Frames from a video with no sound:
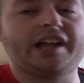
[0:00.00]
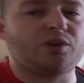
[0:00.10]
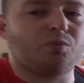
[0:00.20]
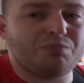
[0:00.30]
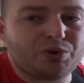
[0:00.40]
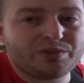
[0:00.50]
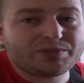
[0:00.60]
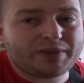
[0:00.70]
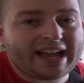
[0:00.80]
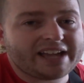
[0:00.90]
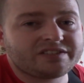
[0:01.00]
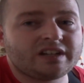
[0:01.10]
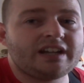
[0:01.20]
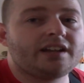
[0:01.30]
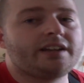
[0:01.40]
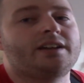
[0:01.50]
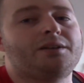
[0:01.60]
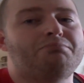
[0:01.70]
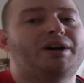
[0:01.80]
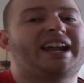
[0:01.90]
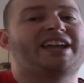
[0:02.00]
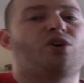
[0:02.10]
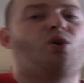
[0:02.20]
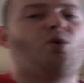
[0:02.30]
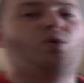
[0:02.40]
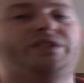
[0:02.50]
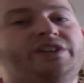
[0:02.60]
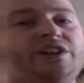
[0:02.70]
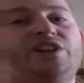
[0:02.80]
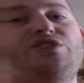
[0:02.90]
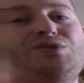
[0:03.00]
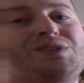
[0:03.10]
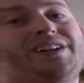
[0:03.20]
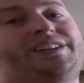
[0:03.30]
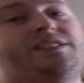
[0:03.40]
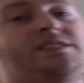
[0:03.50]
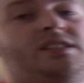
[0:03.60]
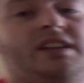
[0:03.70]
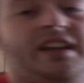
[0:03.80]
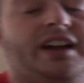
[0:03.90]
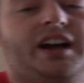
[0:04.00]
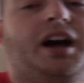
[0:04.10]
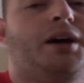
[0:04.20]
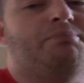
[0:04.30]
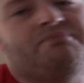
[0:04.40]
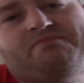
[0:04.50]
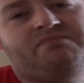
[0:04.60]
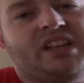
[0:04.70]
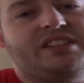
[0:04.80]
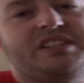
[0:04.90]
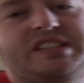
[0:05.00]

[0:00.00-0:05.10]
I don't move as fast, but I could hold two guns, as an